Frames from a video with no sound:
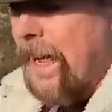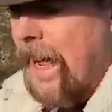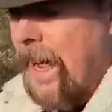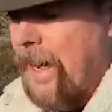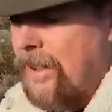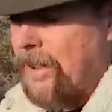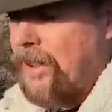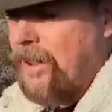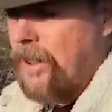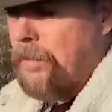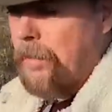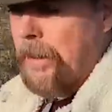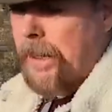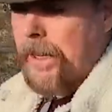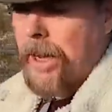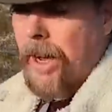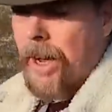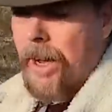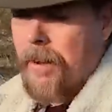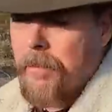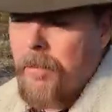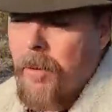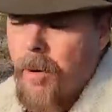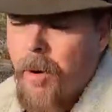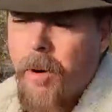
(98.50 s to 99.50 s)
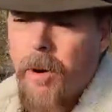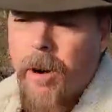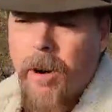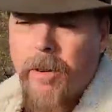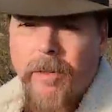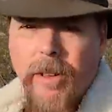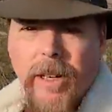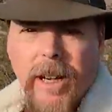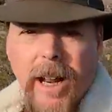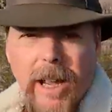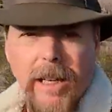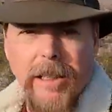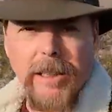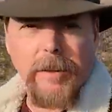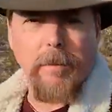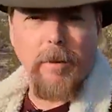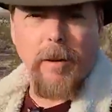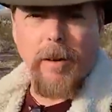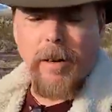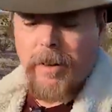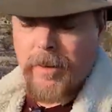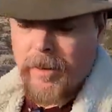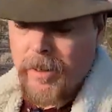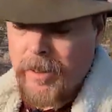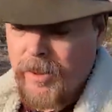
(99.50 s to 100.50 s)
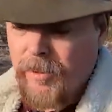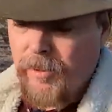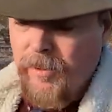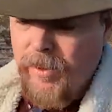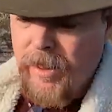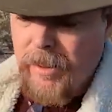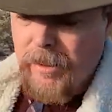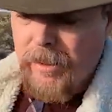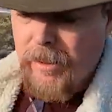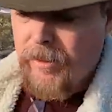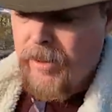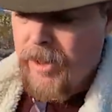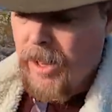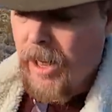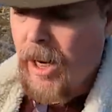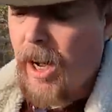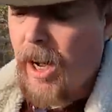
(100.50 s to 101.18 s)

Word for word: Now, as you become more of an expert in this field of